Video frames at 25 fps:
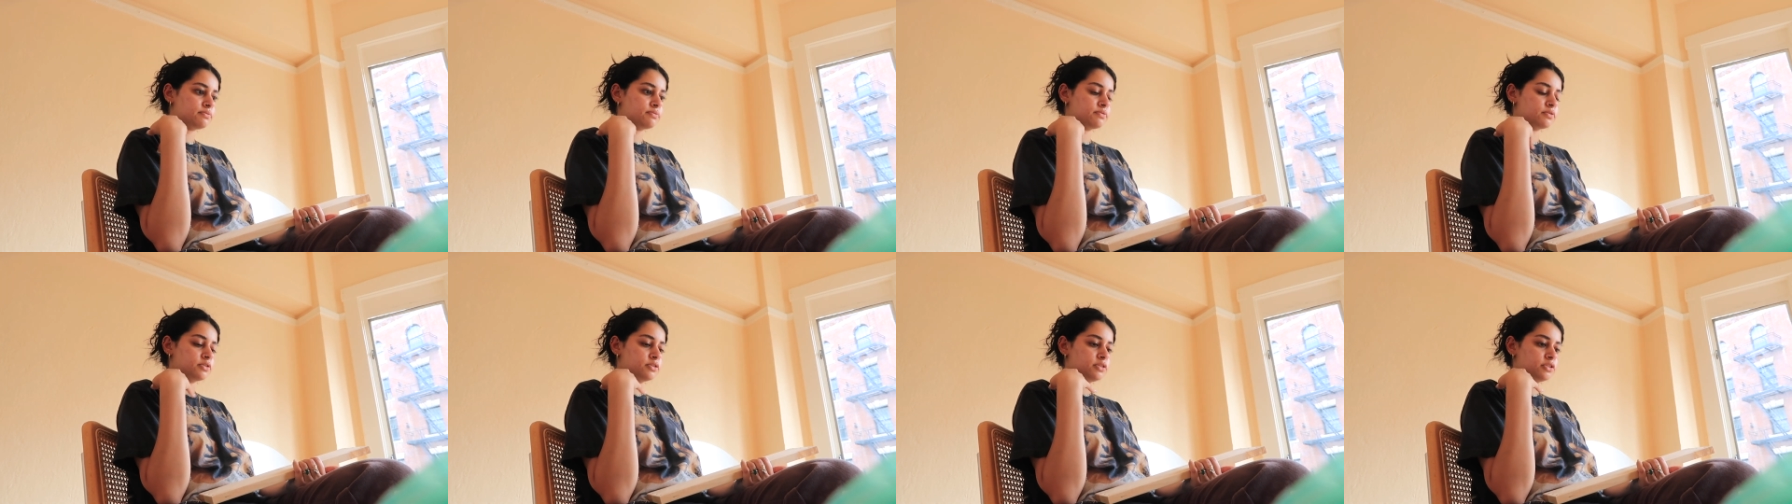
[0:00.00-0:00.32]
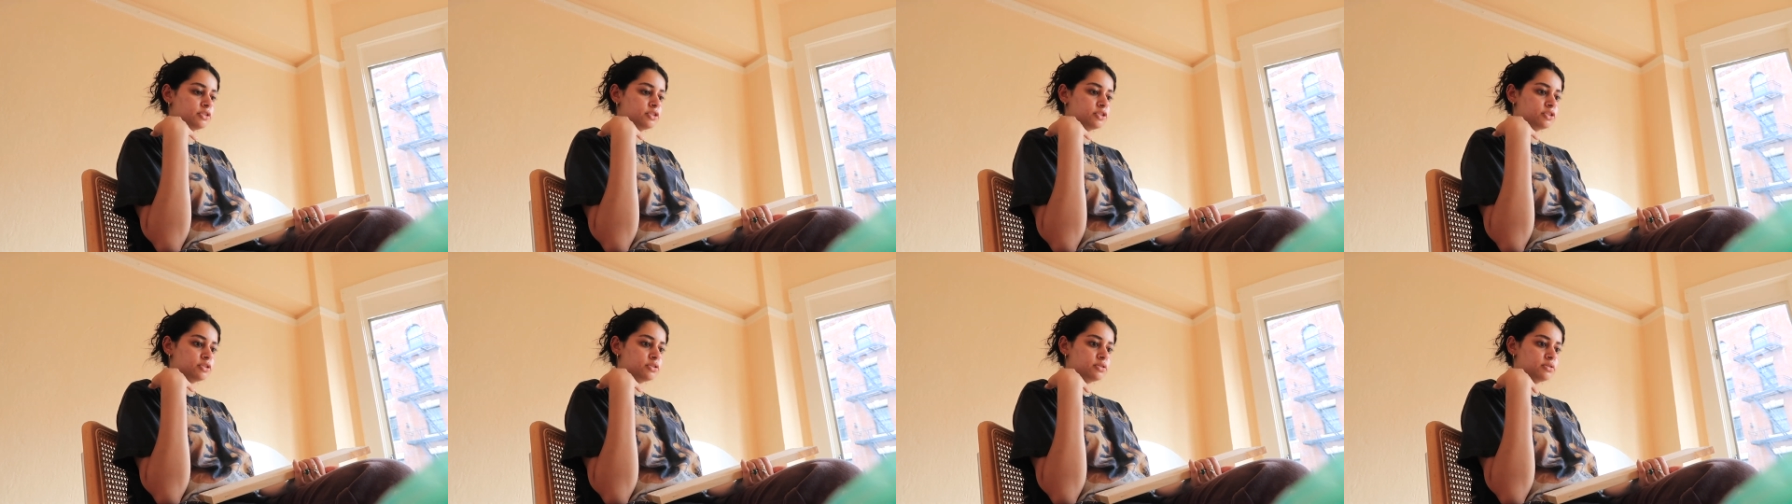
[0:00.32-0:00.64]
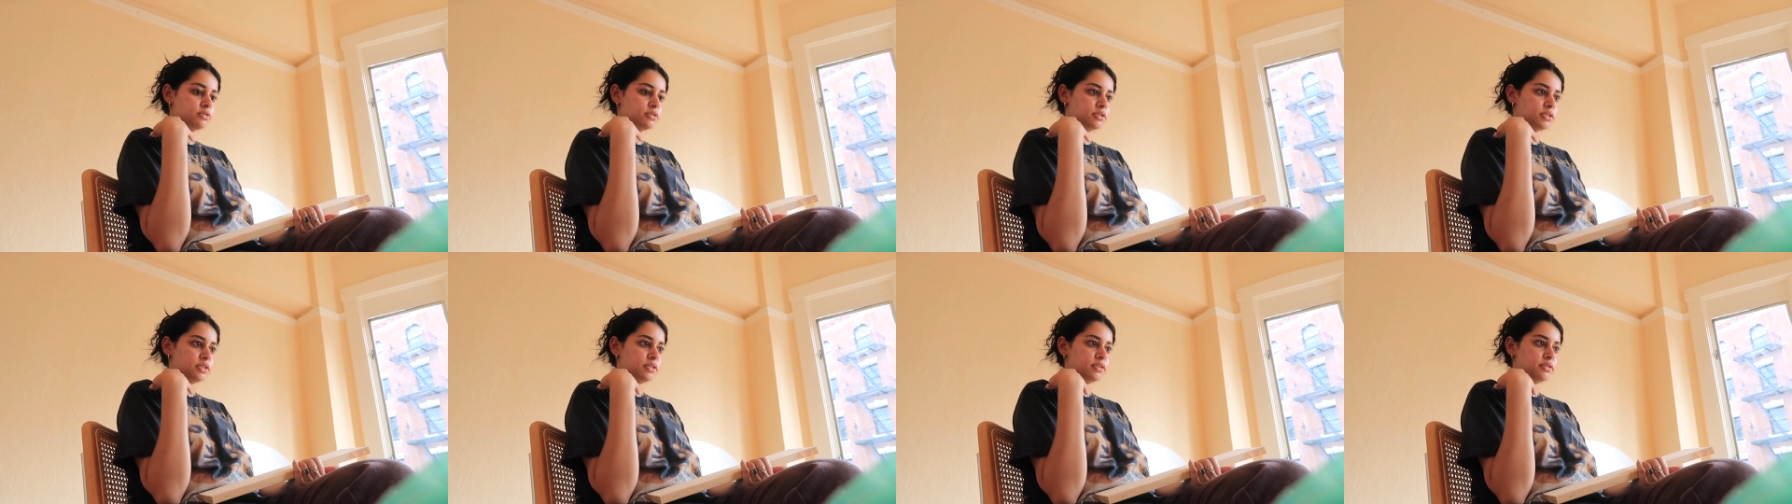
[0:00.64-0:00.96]
furniture
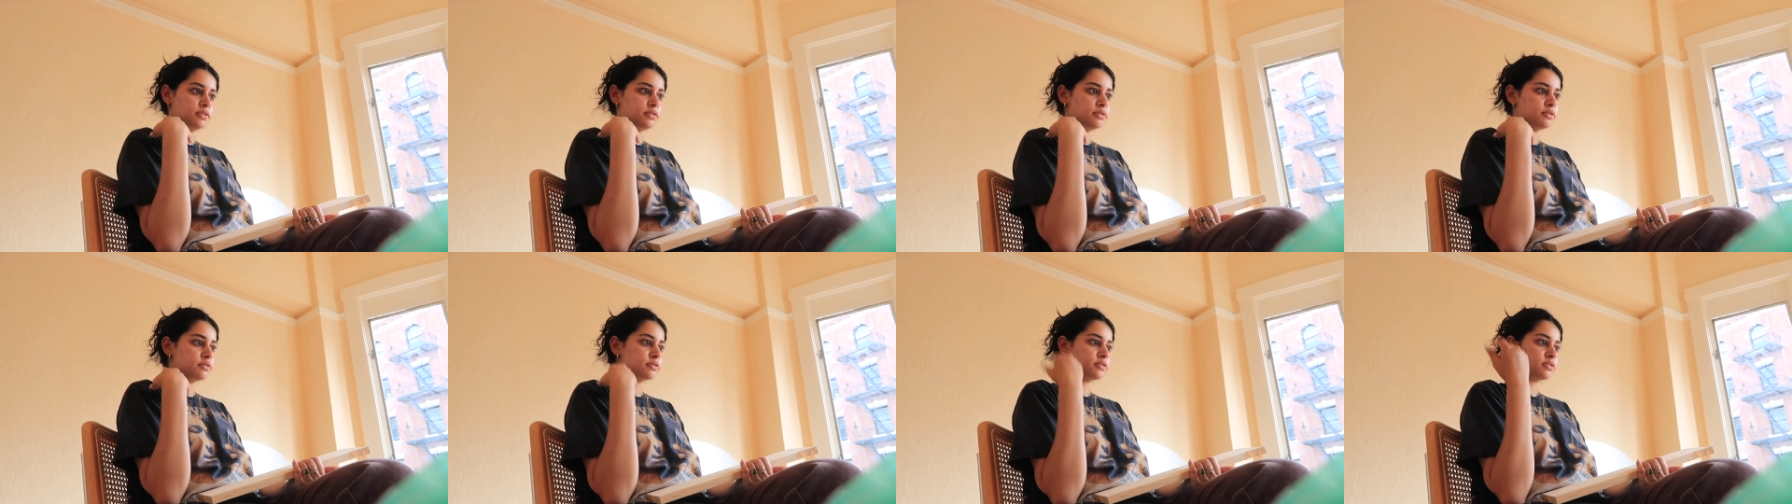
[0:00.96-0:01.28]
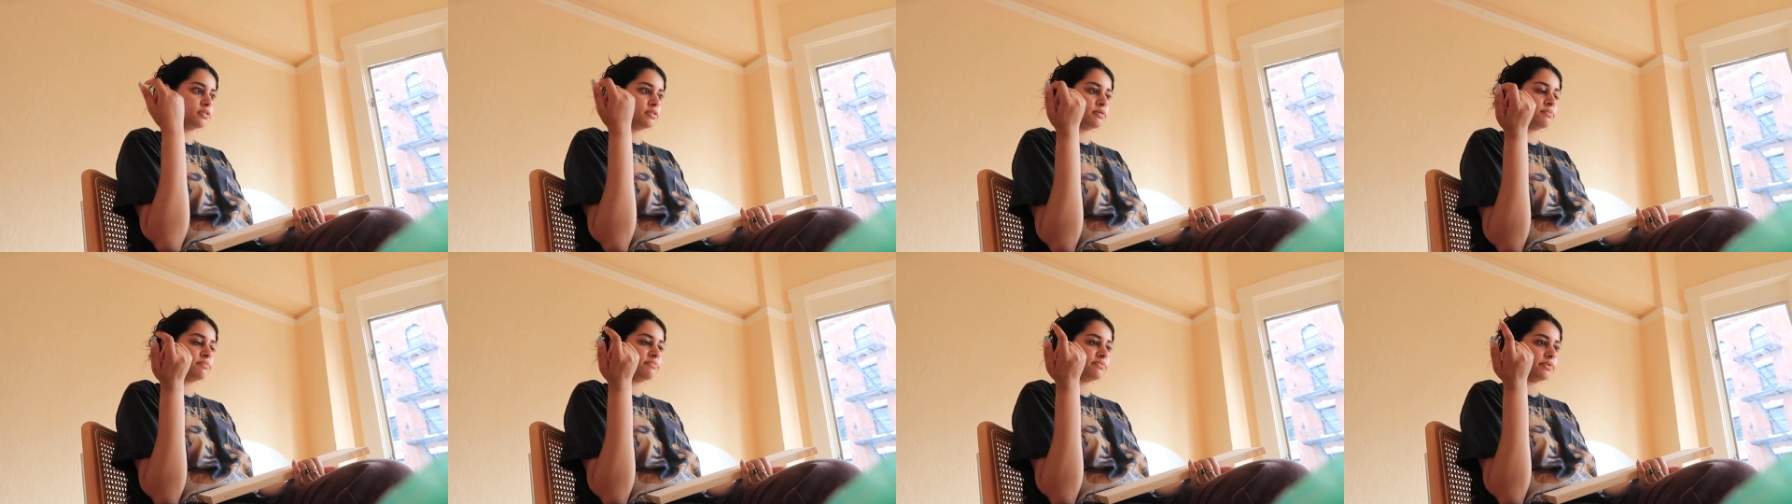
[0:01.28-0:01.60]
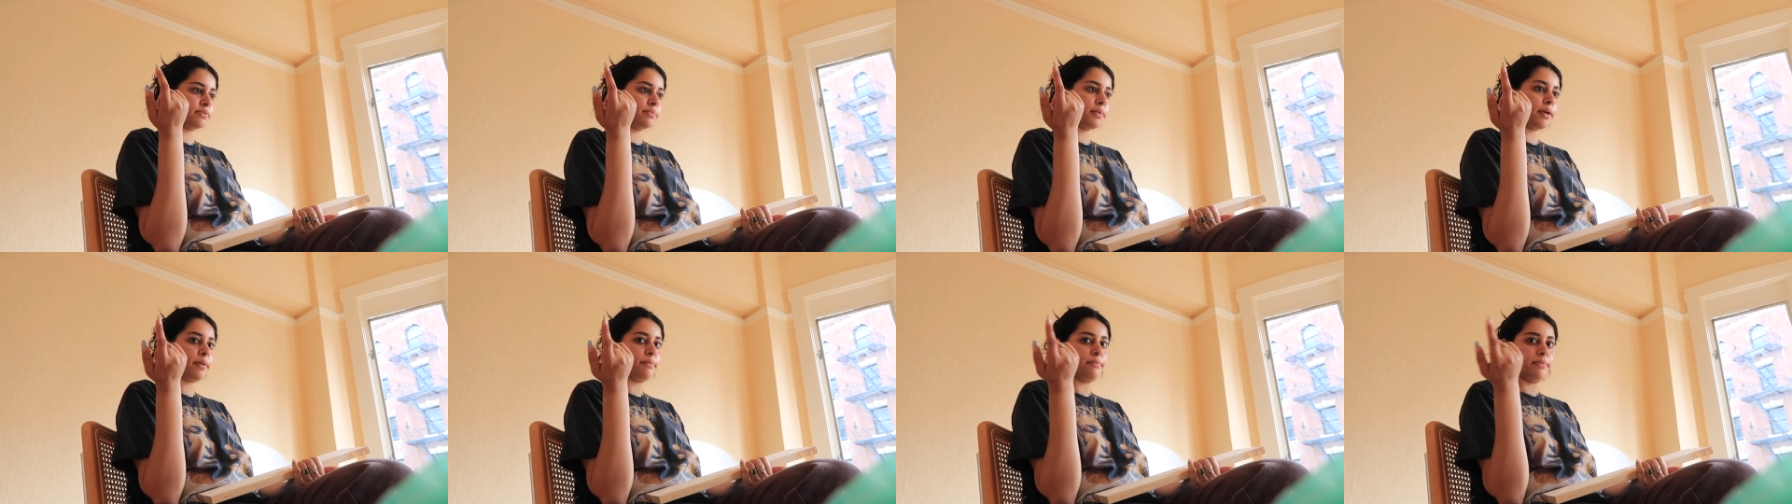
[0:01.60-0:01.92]
is here except
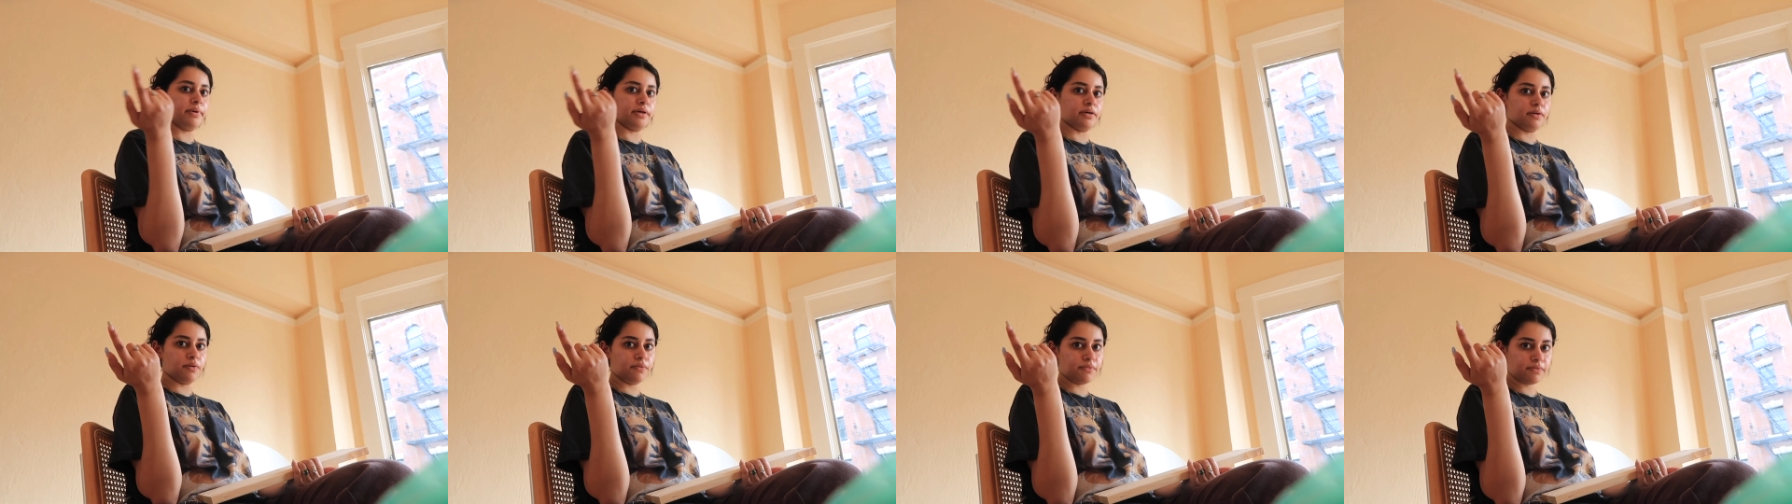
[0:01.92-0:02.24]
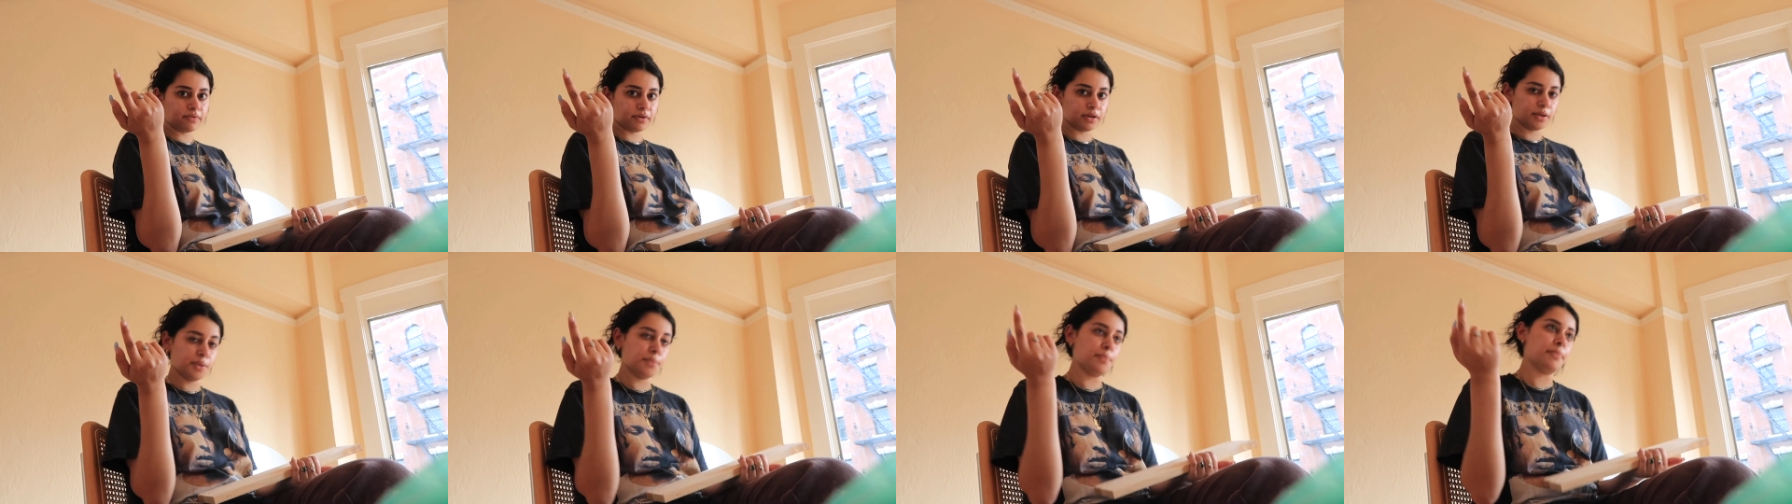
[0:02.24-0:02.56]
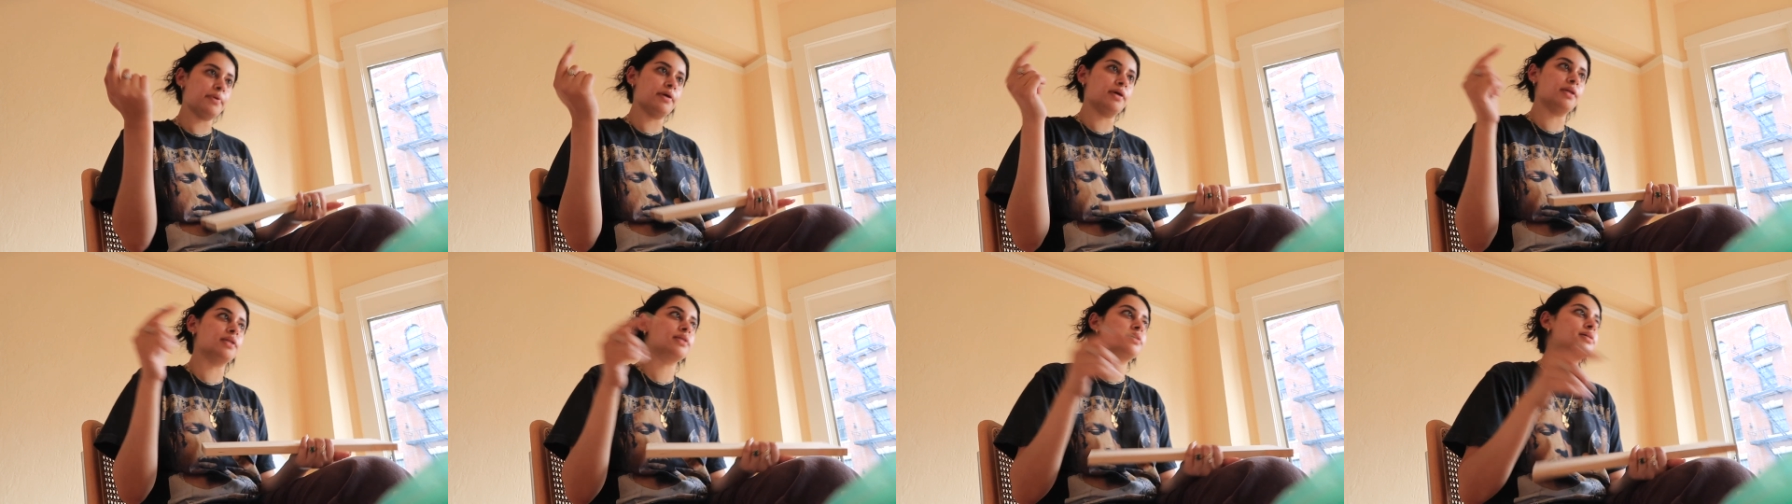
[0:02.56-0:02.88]
for my bed frame
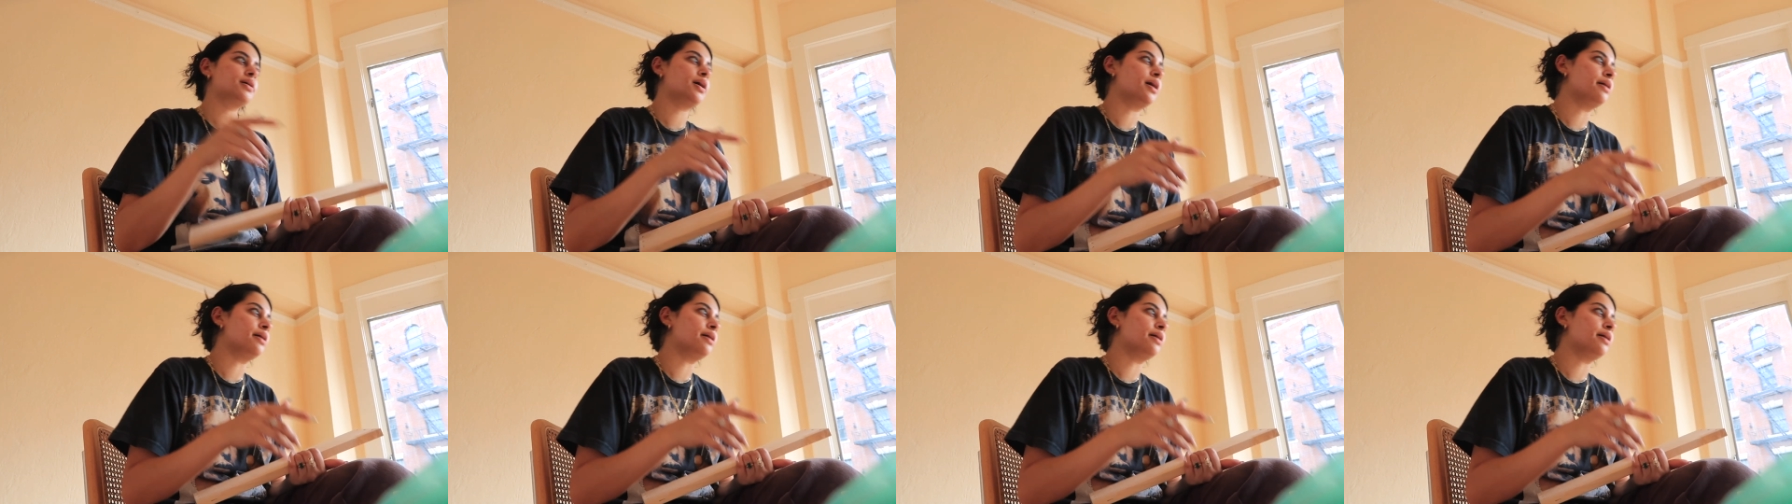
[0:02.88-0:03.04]
and